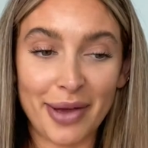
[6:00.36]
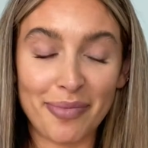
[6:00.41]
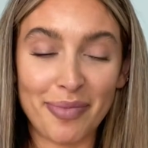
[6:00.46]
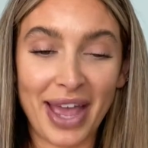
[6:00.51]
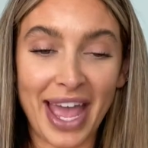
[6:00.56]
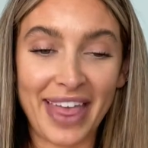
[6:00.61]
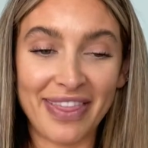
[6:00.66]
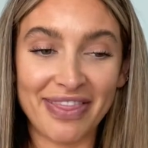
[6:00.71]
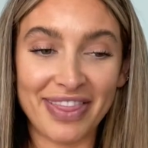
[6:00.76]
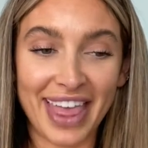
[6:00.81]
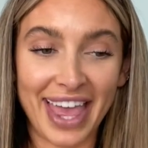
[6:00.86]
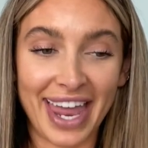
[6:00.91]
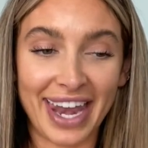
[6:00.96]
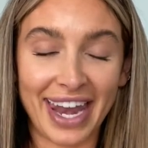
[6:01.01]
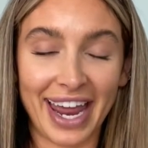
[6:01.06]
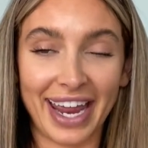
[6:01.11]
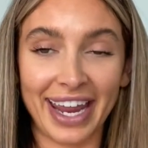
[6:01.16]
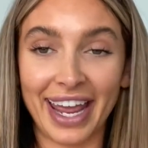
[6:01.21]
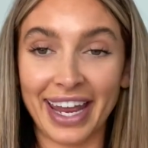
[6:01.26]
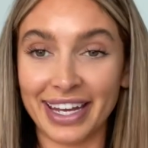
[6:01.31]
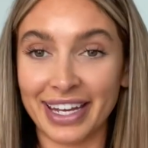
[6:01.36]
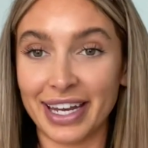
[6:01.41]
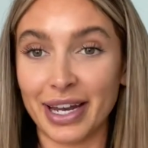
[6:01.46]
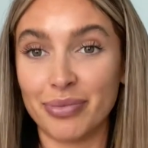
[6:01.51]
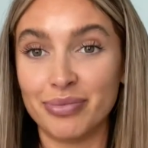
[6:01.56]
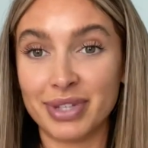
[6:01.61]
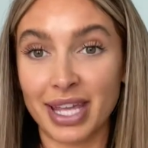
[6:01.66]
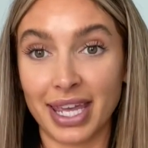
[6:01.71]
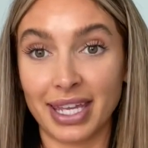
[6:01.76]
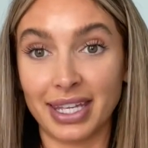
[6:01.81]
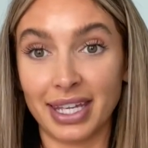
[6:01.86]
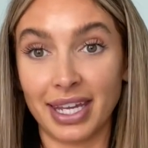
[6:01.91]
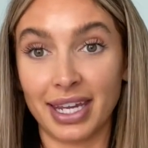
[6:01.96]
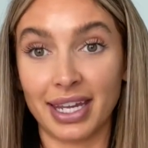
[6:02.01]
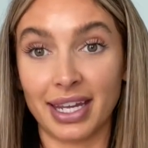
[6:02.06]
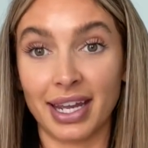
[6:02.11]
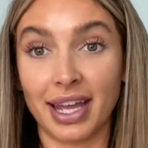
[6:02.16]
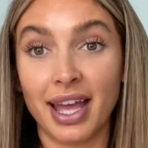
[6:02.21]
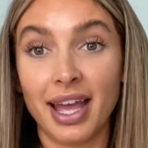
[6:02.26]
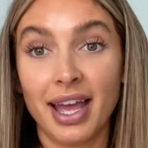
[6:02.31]
and then I ended up
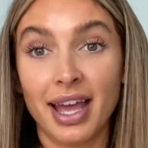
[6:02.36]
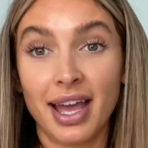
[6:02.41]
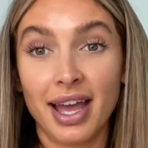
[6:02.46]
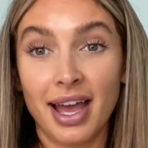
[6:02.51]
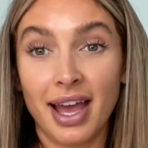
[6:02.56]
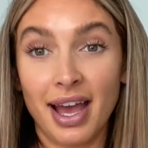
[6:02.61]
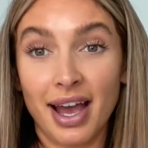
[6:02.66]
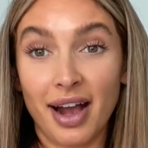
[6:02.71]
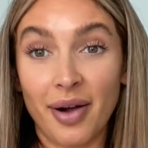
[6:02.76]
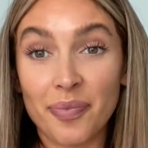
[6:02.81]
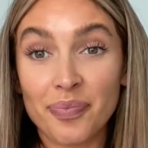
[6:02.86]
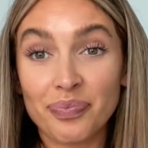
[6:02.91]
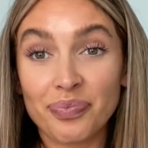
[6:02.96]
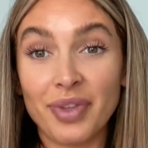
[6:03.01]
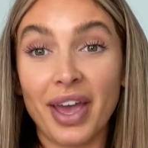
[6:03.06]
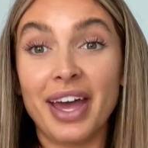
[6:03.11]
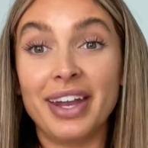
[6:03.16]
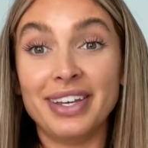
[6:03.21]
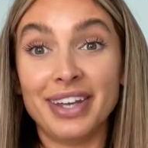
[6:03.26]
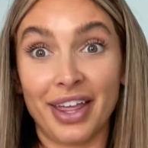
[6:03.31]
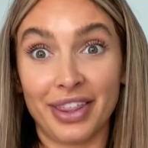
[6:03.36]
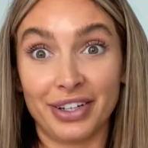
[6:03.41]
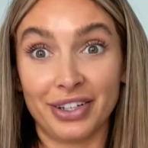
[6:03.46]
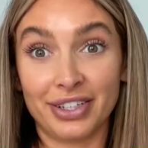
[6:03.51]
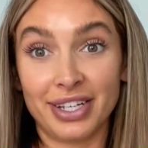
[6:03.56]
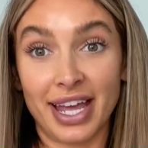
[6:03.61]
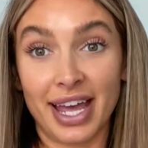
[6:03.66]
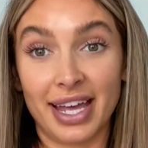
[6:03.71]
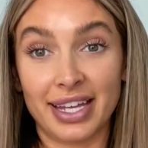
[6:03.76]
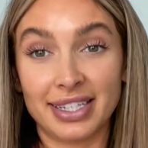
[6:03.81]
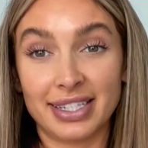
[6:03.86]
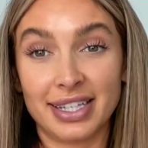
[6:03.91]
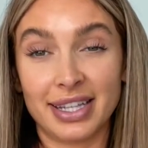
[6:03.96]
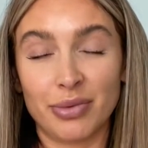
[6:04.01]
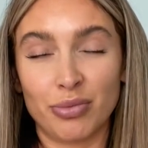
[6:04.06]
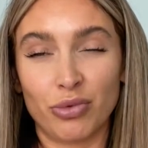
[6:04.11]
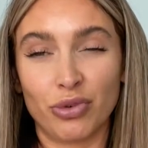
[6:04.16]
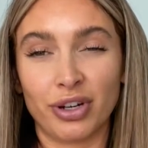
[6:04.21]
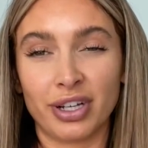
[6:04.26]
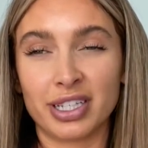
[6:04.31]
taking another test, the
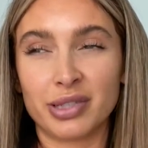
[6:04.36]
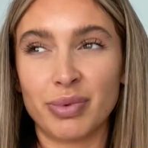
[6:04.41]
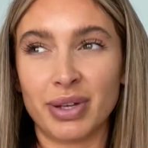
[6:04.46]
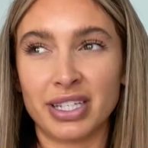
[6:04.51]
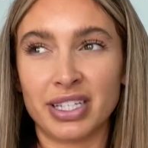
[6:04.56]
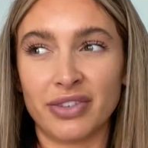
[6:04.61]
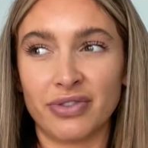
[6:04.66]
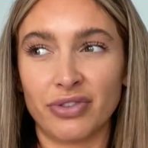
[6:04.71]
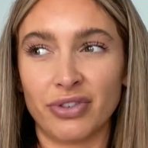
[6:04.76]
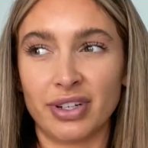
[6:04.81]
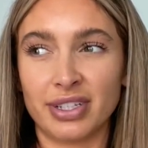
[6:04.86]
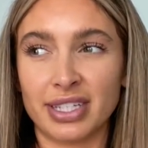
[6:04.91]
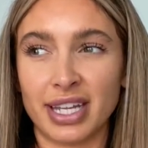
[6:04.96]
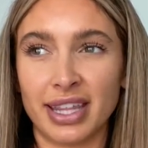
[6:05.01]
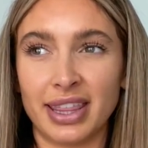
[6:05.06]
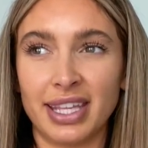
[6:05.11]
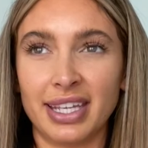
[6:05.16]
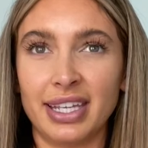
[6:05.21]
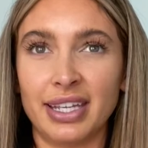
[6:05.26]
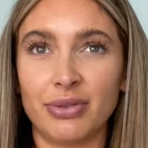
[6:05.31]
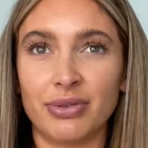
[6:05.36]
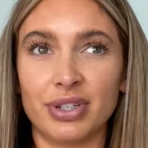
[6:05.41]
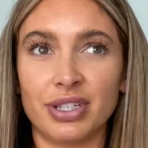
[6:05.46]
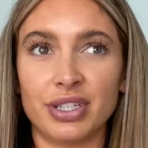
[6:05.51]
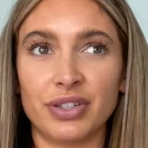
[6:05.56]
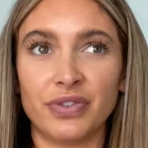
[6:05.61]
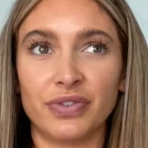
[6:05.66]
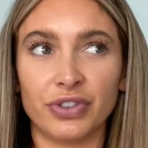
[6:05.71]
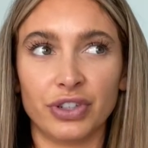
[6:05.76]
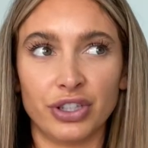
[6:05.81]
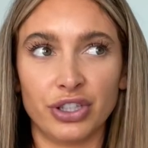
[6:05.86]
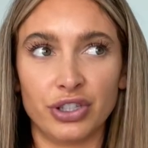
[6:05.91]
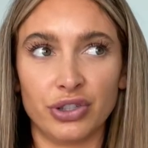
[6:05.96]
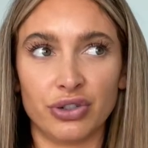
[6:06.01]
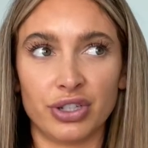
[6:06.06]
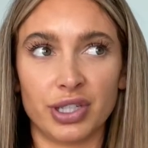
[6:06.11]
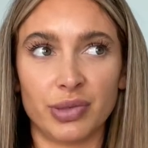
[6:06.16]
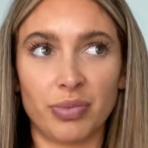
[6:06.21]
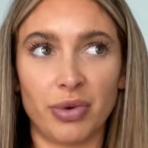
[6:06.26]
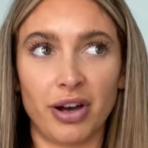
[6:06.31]
more expensive ones. I think it was first
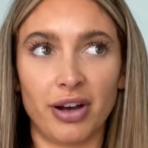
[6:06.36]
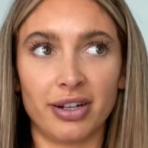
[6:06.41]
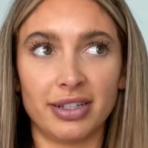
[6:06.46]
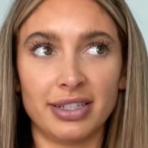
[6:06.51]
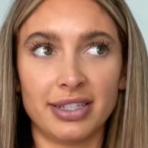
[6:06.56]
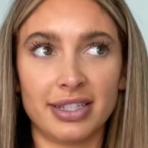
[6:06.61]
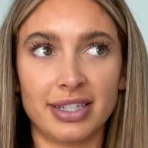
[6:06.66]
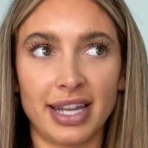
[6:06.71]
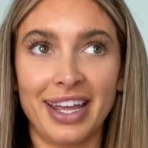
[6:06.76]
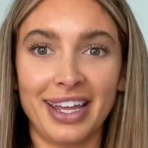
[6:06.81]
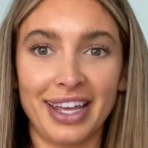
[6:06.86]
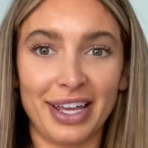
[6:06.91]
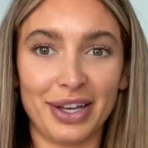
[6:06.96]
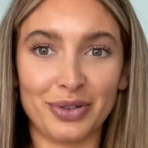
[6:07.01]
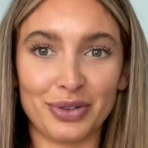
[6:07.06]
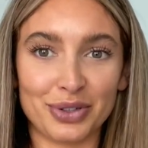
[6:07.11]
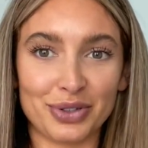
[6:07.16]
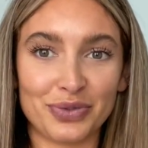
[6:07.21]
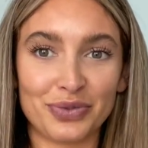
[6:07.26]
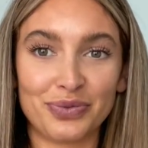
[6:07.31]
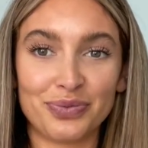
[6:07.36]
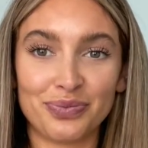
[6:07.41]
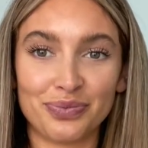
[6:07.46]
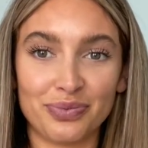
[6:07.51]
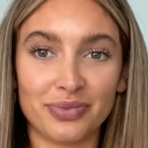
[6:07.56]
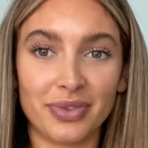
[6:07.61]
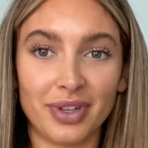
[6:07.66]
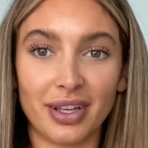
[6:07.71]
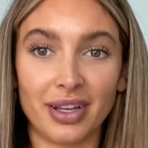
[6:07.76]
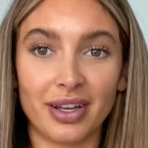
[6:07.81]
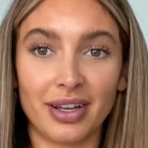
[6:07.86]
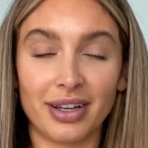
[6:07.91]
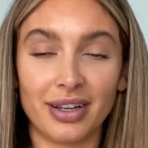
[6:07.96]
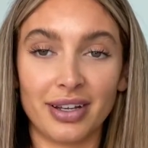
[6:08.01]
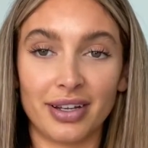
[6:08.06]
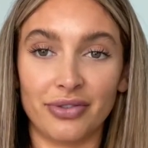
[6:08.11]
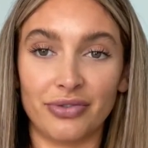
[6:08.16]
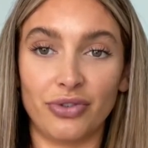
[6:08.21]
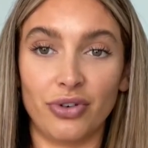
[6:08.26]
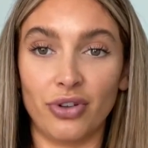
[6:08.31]
response. It was
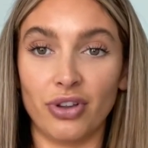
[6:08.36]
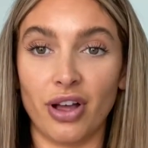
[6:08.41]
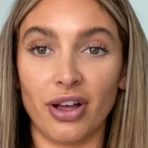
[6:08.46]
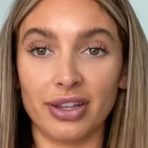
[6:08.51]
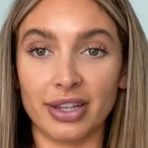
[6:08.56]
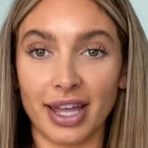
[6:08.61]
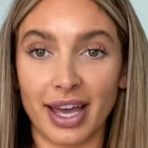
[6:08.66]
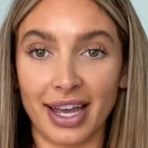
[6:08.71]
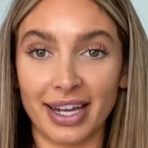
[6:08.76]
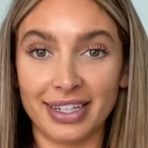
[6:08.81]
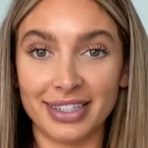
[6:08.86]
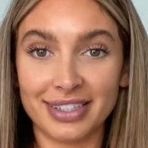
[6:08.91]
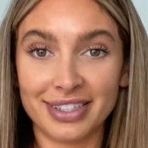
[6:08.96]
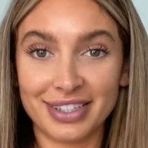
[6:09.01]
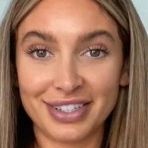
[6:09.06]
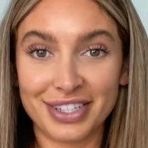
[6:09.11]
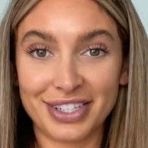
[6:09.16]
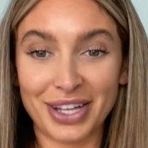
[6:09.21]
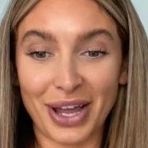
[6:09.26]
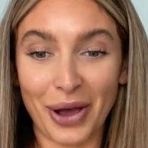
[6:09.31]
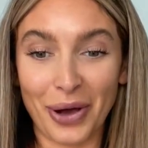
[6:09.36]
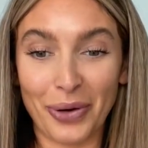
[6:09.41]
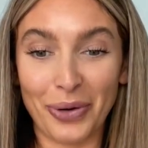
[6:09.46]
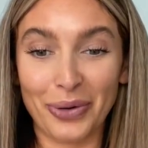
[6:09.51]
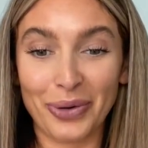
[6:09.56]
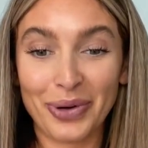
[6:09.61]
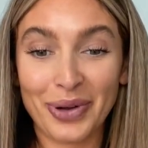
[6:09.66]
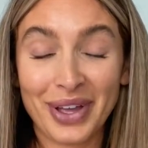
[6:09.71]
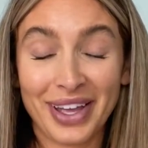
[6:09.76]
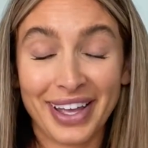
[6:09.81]
a full-on line. So